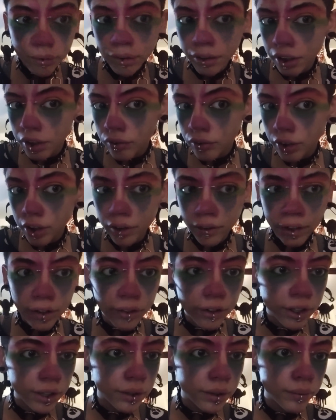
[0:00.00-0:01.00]
Looking very
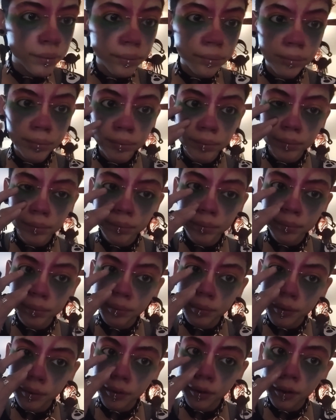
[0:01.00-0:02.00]
clown-like.
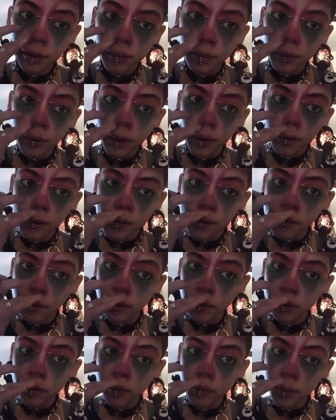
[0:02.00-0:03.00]
Clean up the edges,
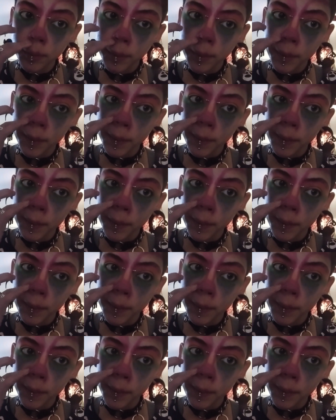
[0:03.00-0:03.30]
or don't.